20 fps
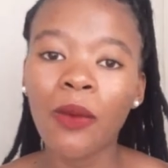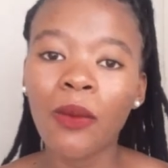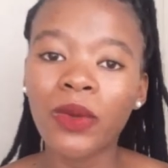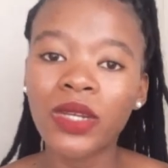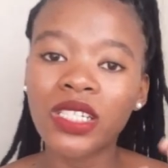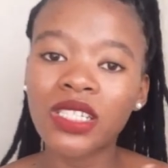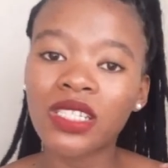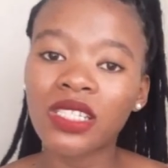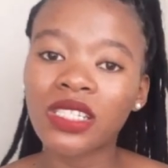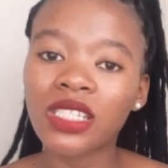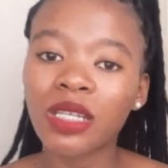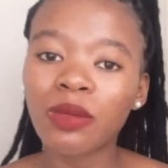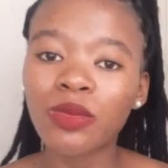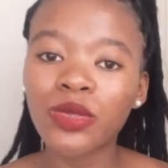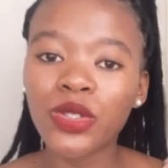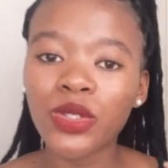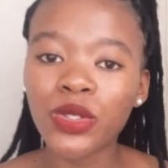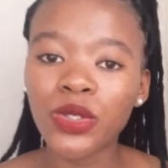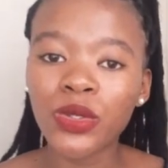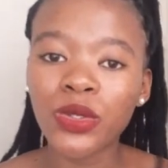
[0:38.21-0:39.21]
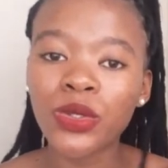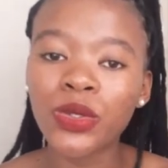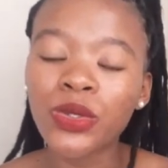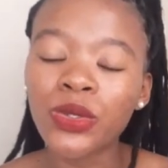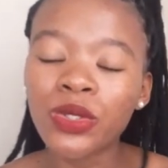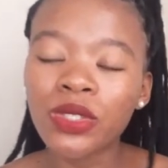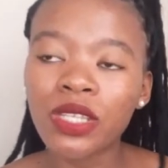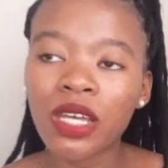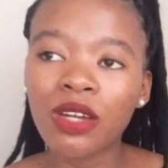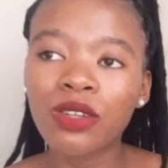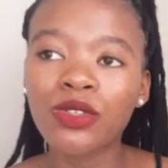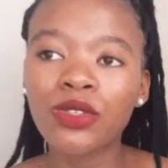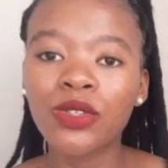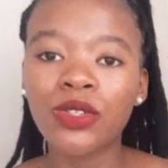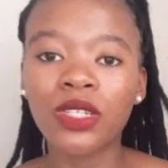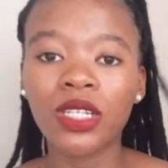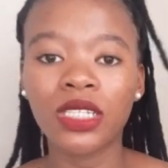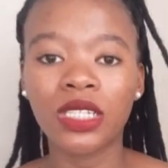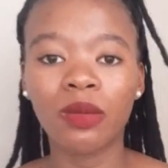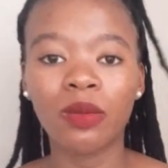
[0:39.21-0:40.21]
which system do you use, how do
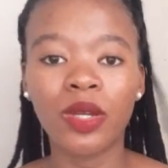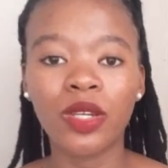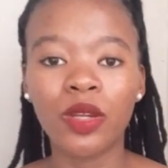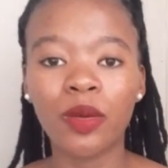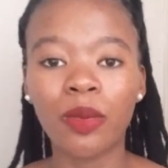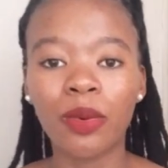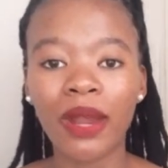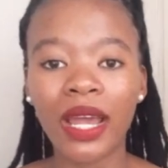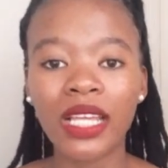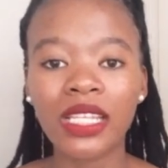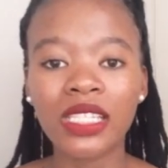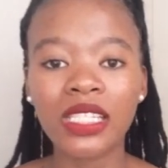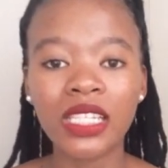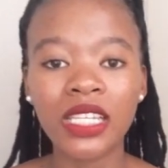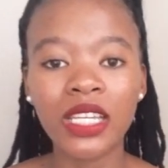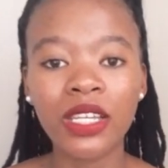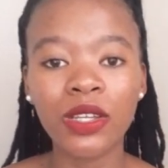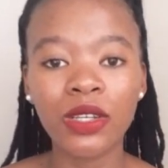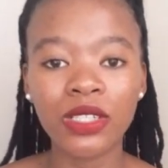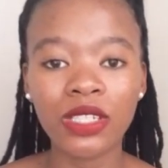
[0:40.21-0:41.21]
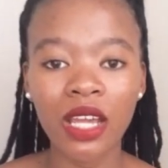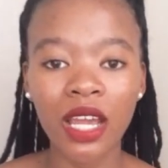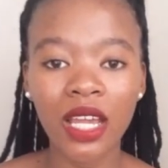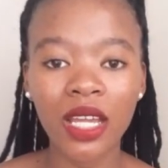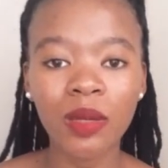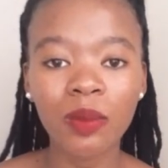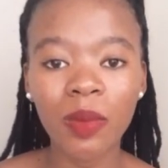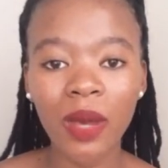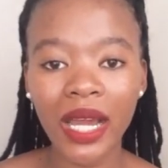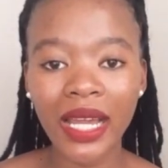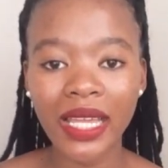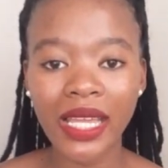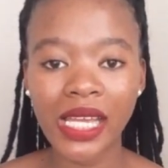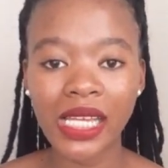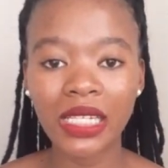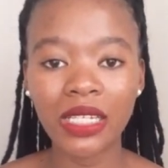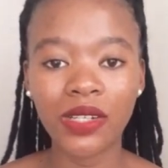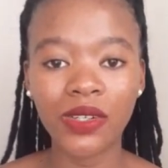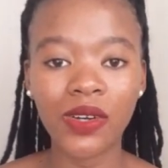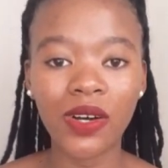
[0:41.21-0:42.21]
you determine your pricing, your target
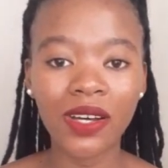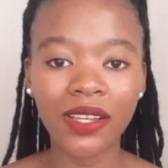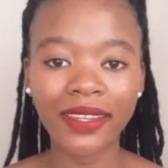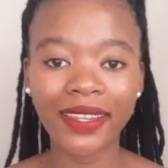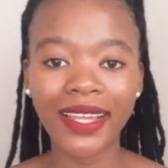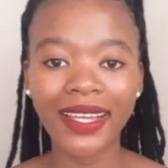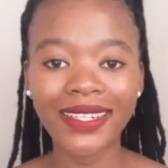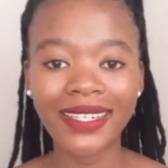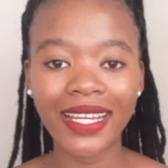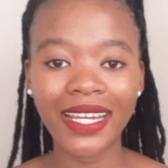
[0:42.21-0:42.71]
market and all that.